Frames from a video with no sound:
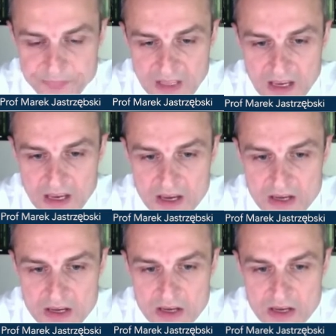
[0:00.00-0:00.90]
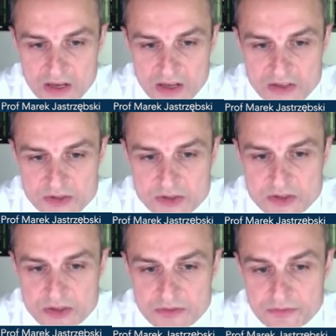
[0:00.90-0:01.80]
uh, mm, eh,
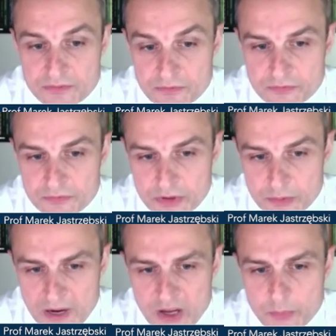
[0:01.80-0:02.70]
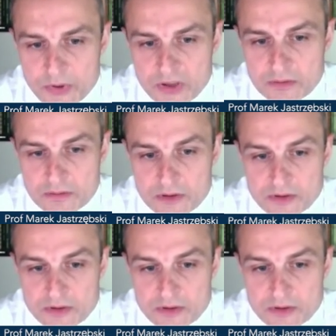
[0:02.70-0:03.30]
is, in my opinion,